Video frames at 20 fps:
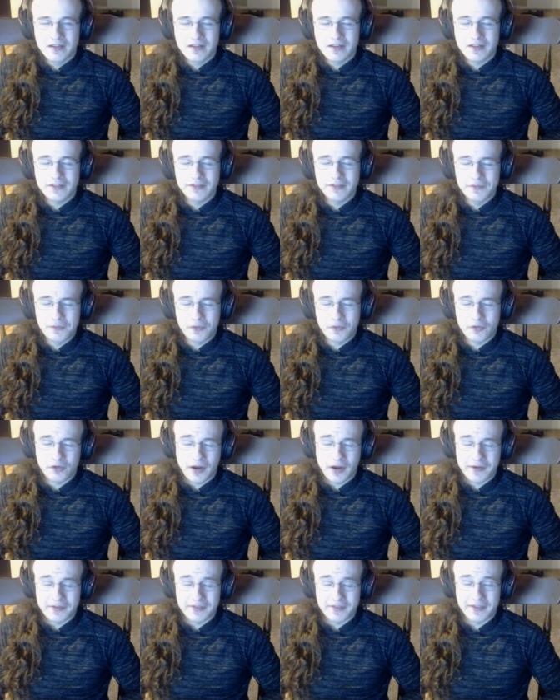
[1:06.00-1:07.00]
Got a little more
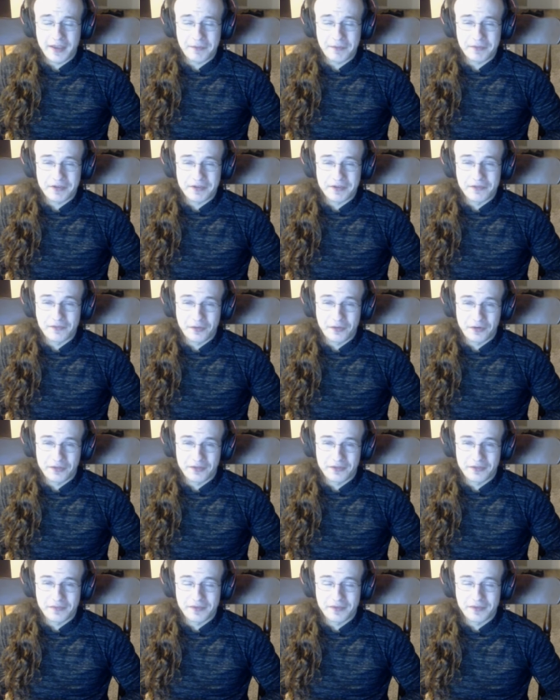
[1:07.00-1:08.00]
grinding in the game too,
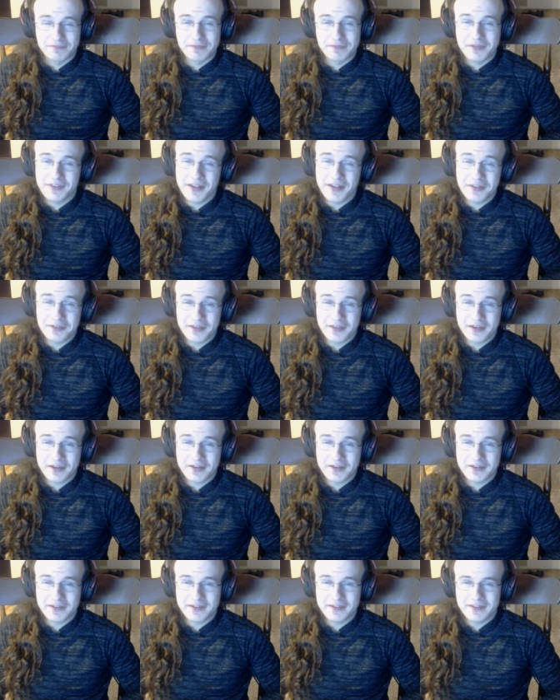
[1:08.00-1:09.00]
unfortunately, but besides
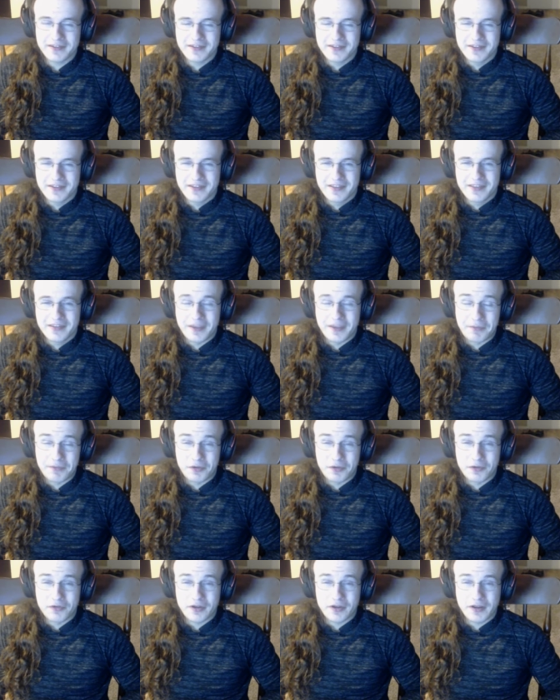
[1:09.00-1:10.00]
that, game's
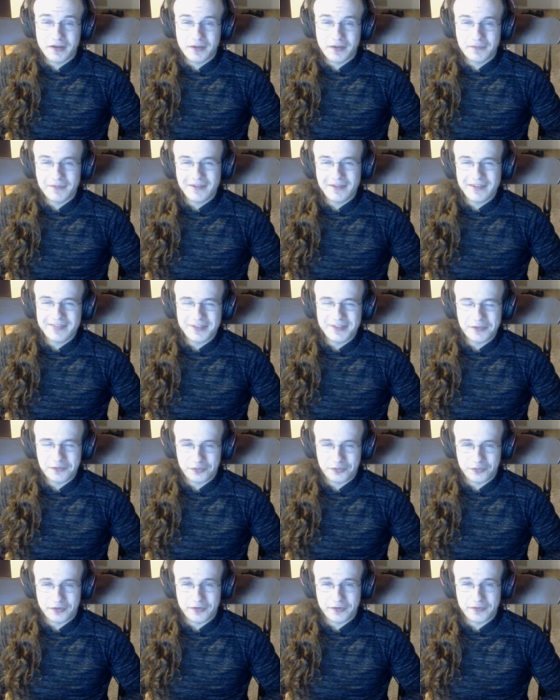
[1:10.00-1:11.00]
doing great. I have this
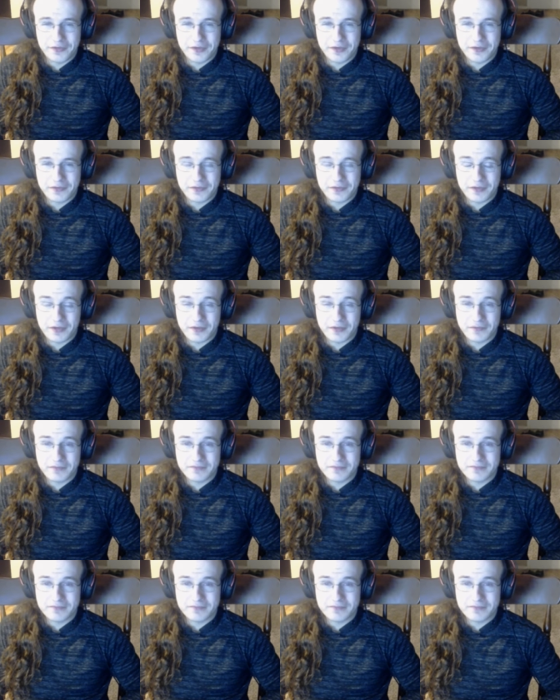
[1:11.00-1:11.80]
three or so, so.